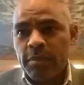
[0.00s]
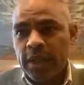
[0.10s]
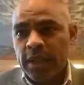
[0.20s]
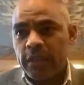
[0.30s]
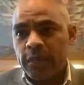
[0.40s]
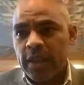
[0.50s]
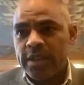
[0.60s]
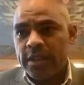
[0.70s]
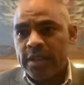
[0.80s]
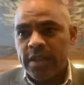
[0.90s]
being
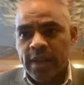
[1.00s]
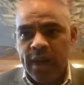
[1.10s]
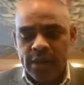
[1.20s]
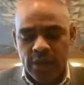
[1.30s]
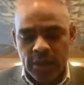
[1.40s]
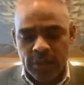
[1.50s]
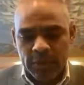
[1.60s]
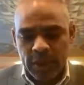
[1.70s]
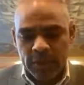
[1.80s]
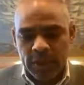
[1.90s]
invited to that time if
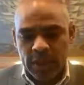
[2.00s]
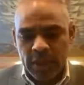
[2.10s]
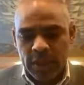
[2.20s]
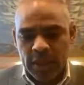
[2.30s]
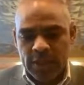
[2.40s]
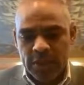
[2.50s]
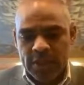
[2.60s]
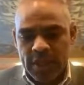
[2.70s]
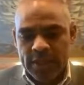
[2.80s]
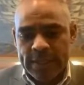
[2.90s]
they would uh, like to
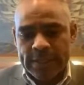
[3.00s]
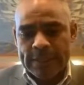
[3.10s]
attend.